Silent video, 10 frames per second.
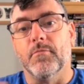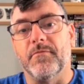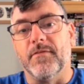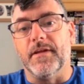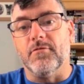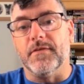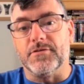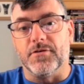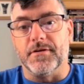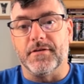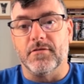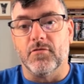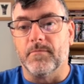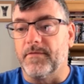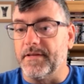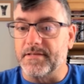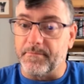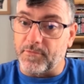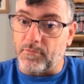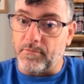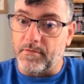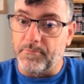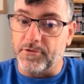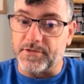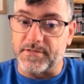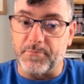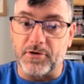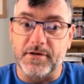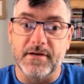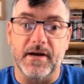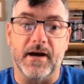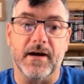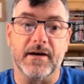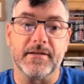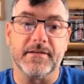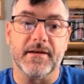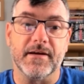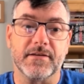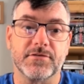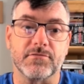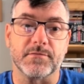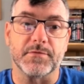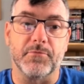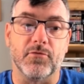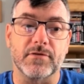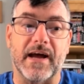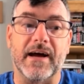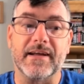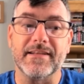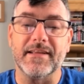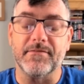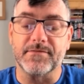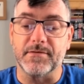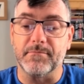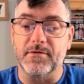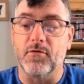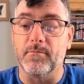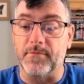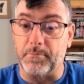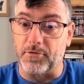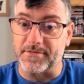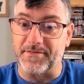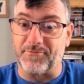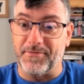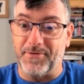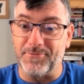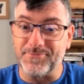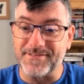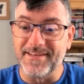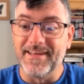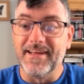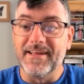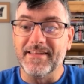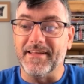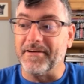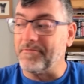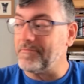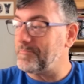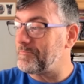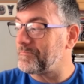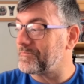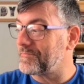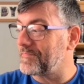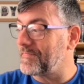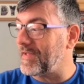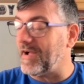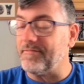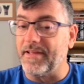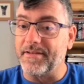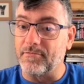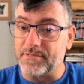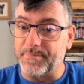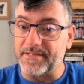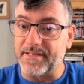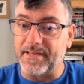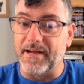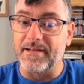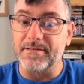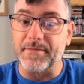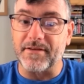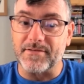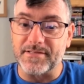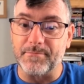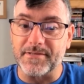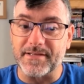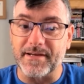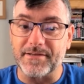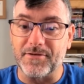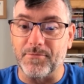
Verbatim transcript: Hopefully you've enjoyed. Hopefully some of you will purchase the book and show some support and leave some hopefully positive reviews. Now, I've laid it out as best I can to make it as simple as I can.